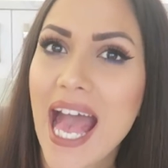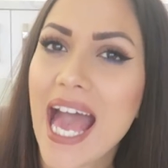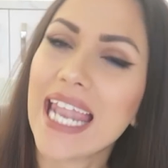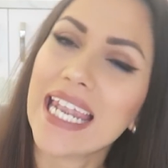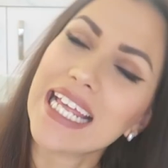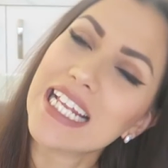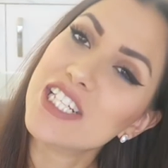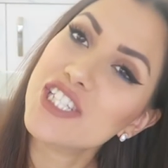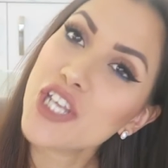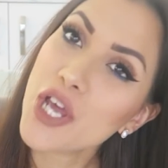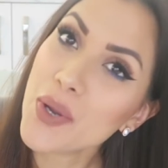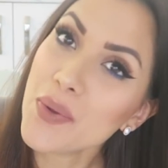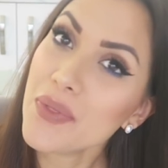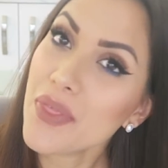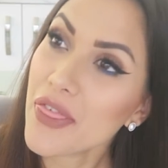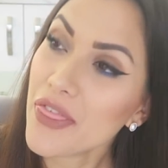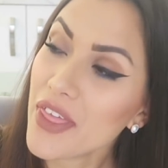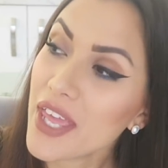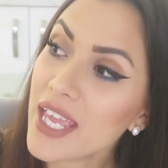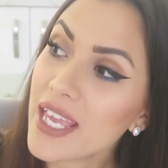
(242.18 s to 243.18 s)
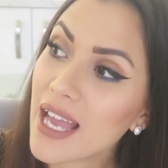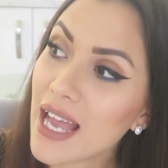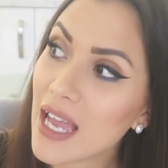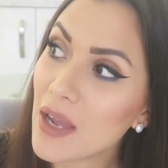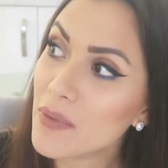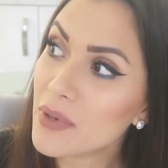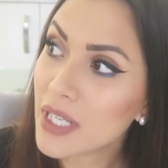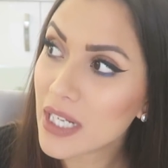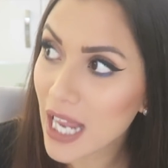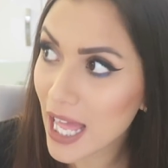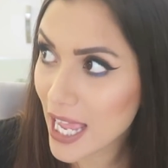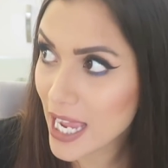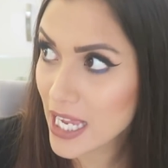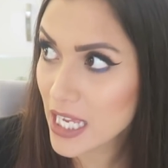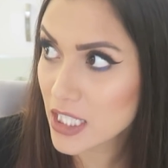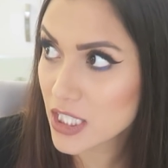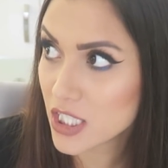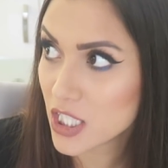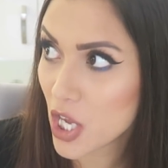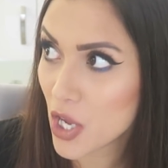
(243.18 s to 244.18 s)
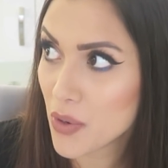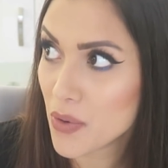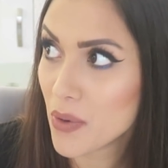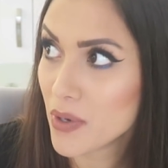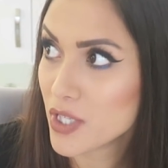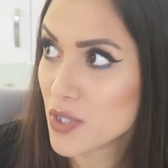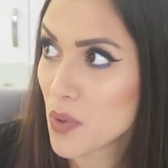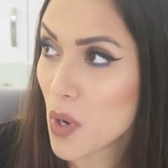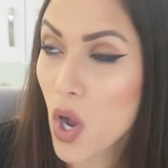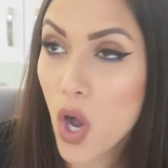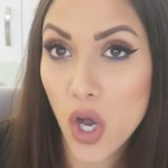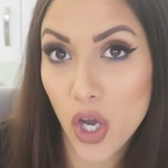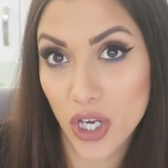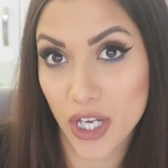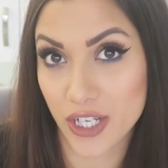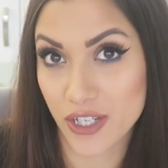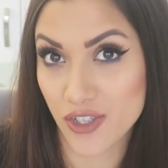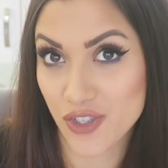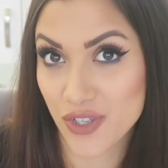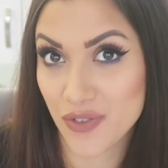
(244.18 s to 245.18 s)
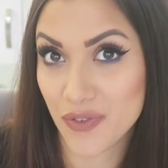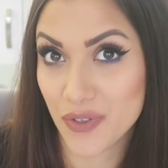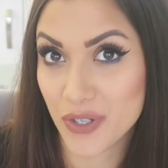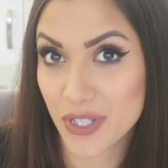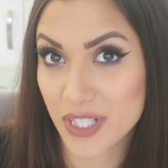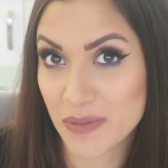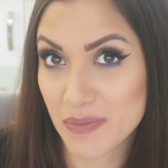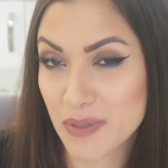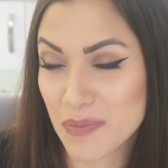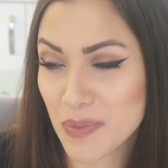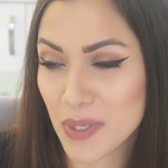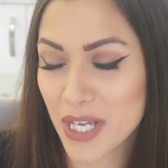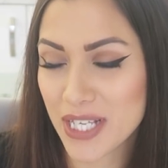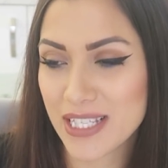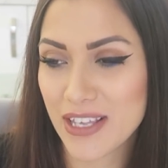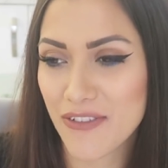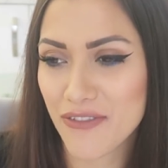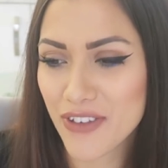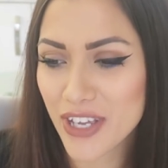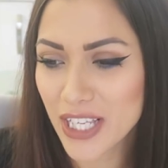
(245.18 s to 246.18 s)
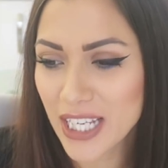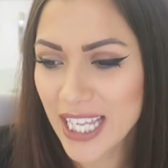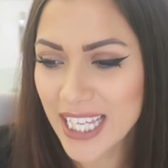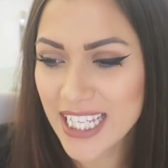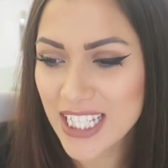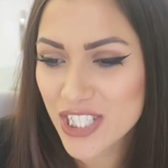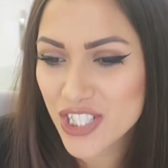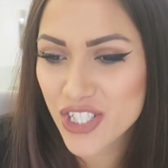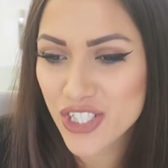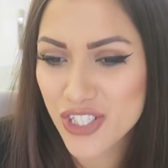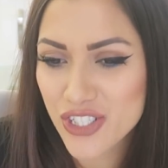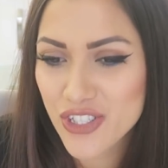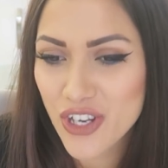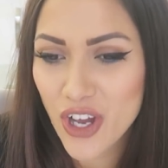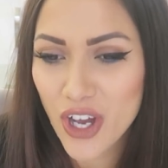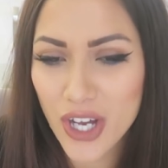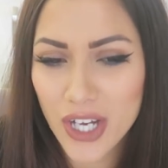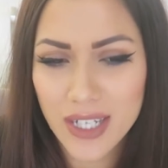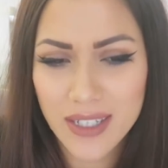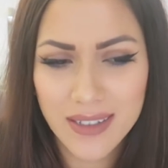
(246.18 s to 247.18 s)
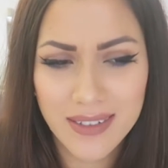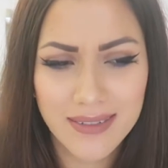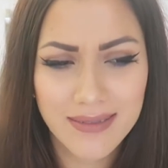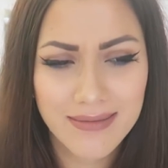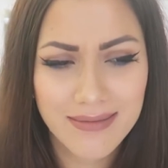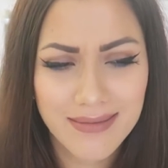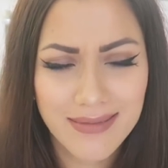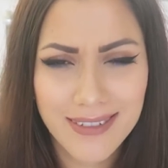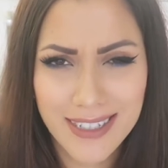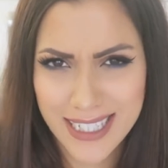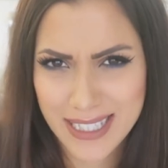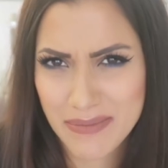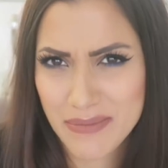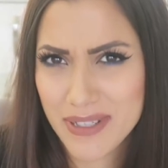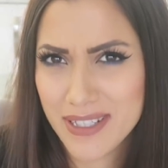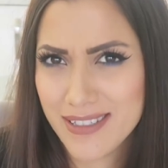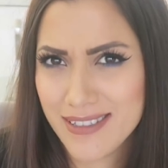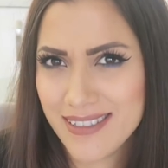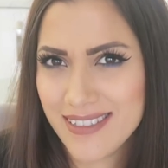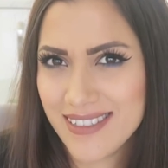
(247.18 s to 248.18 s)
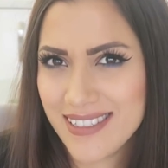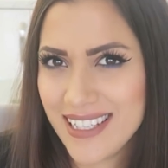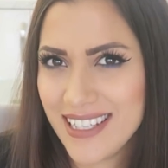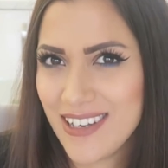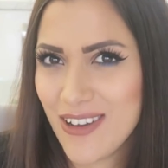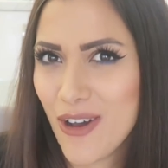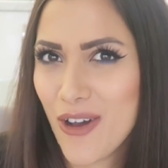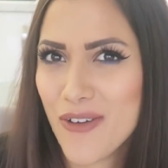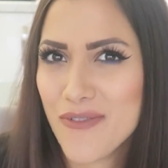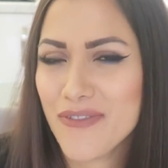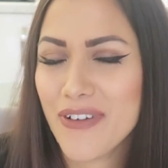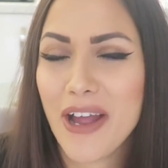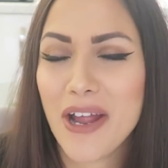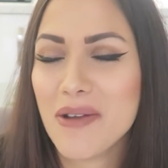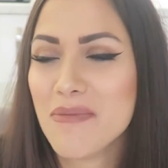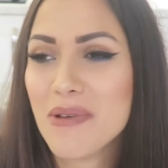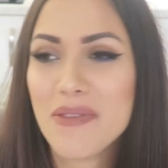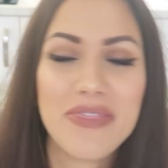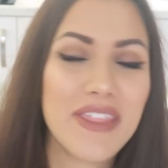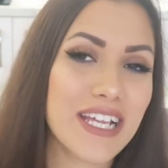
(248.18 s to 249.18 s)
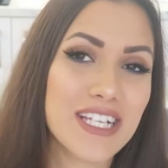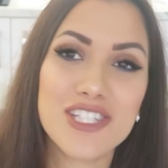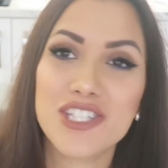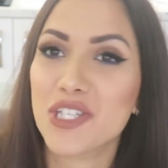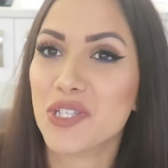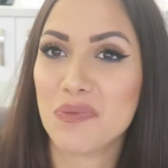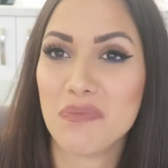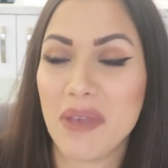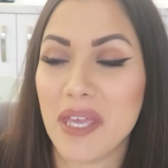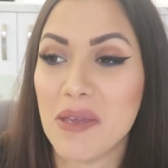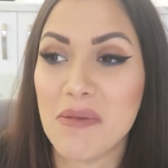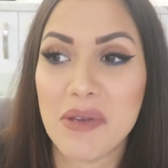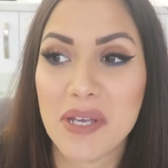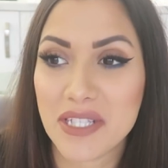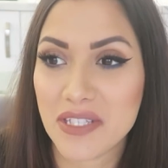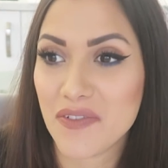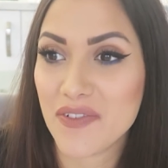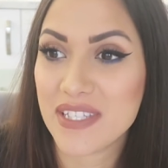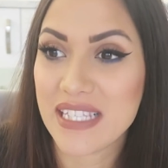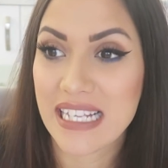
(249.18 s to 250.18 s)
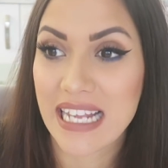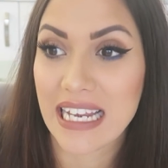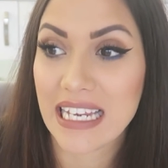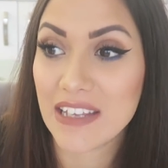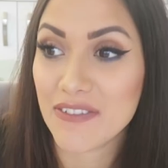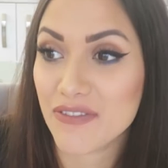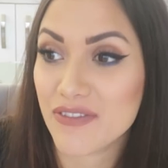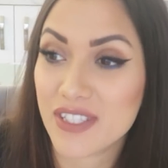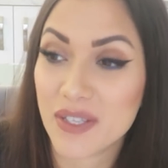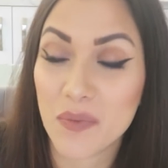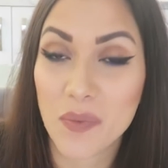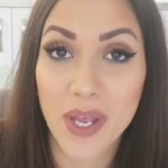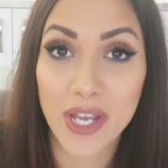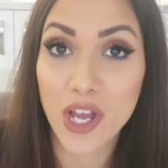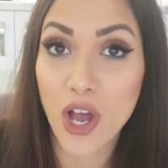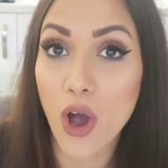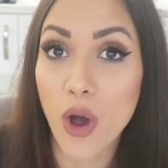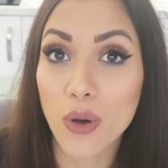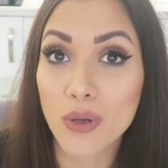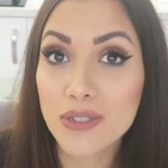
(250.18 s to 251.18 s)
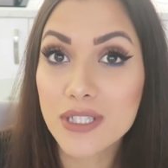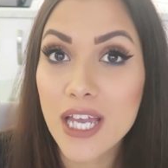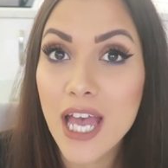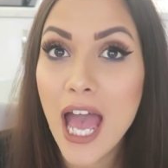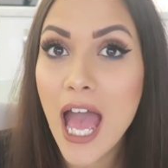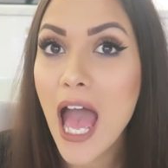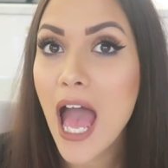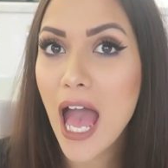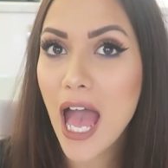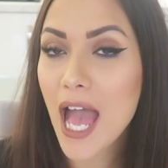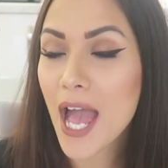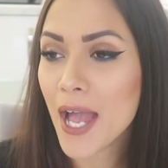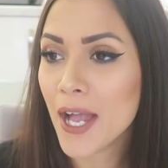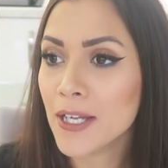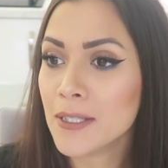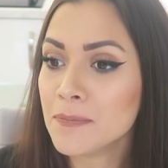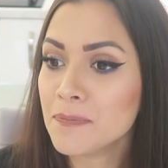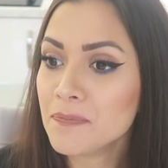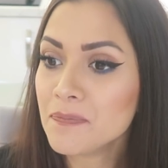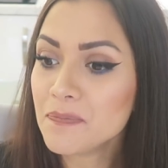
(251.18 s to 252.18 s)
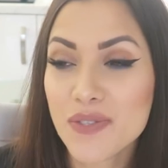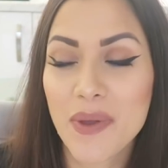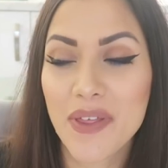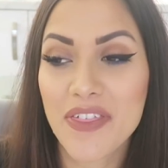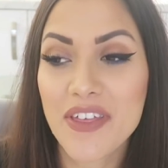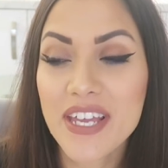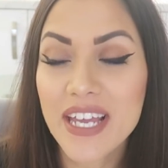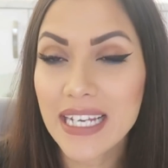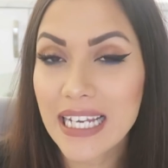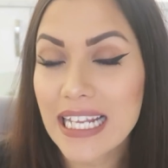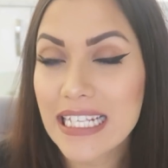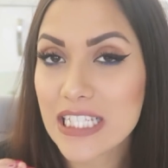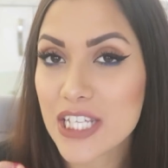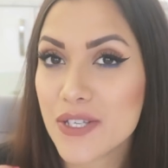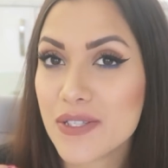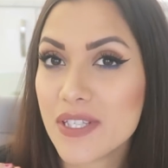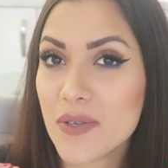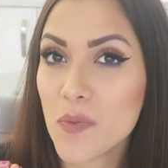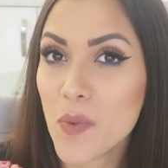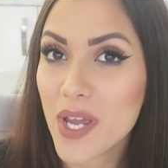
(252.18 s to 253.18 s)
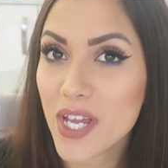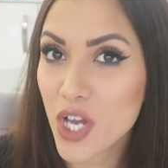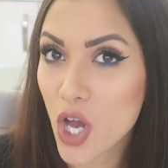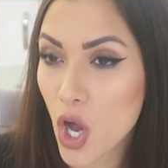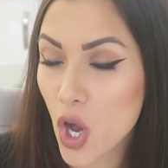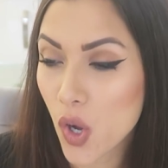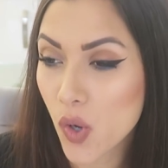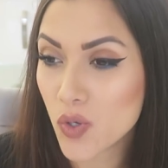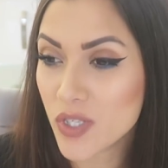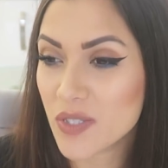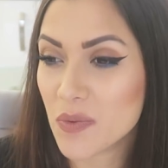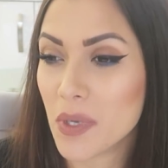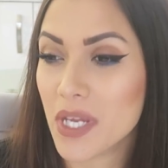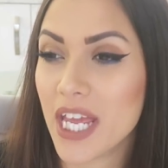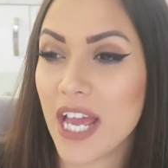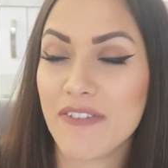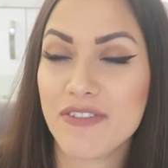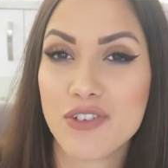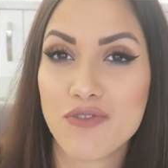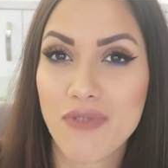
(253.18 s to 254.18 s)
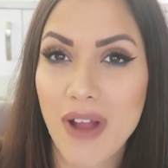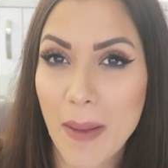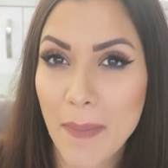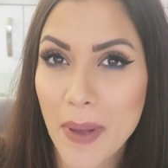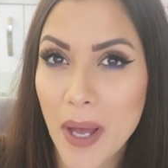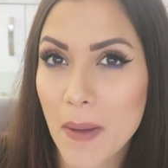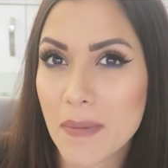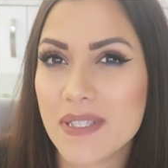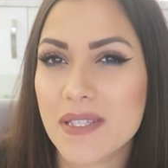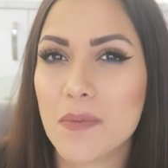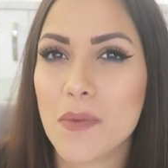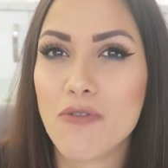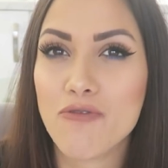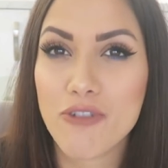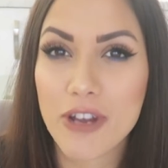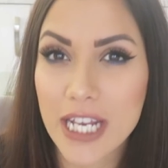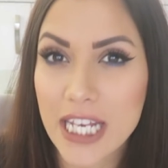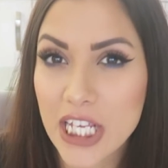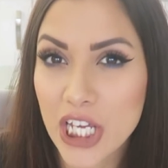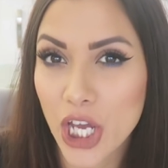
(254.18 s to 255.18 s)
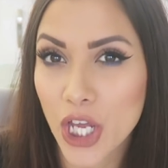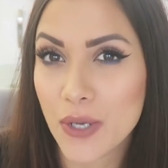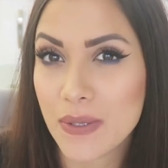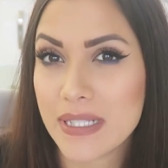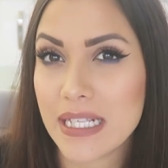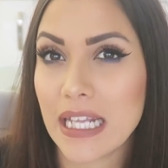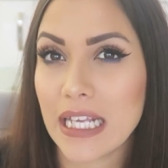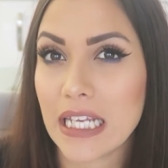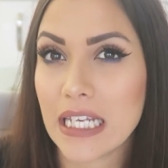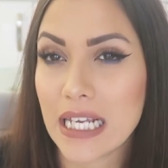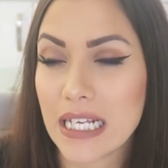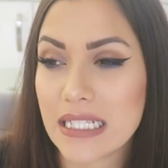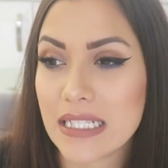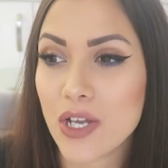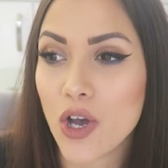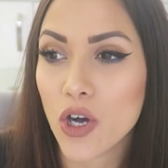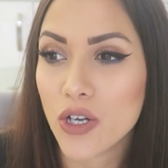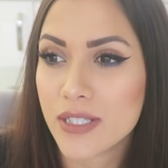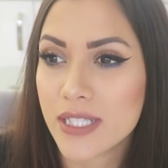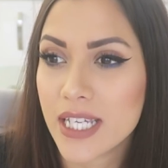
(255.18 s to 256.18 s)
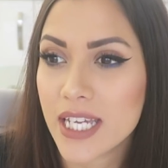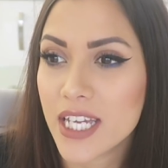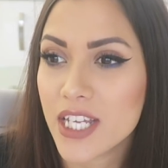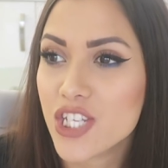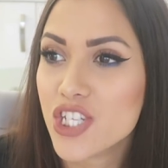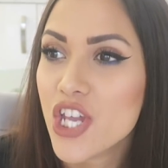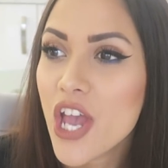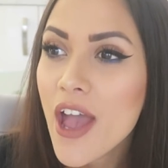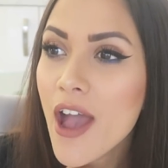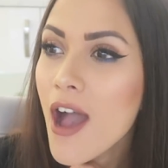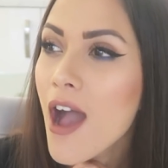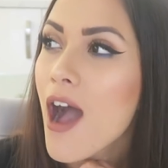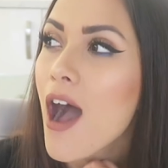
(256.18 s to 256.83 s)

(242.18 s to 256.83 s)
and I don't think I would like to go to a hot country for Christmas, because I feel like it's just not Christmas in a hot environment. That's just me, because obviously I live somewhere cold. So I think I'd like to go somewhere cold, somewhere you have to wrap up, somewhere really cozy, like a nice cottage.